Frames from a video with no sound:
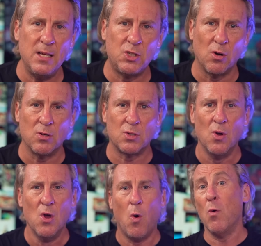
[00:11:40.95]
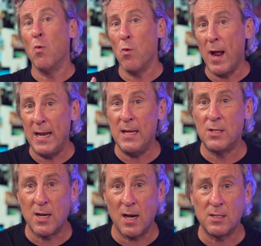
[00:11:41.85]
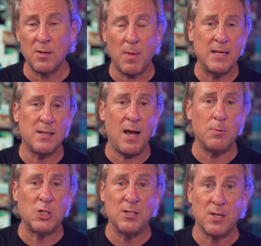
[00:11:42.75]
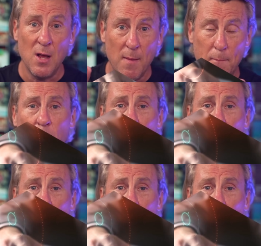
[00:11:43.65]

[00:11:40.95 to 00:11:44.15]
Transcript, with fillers: t-shirts or ready to customize options. Put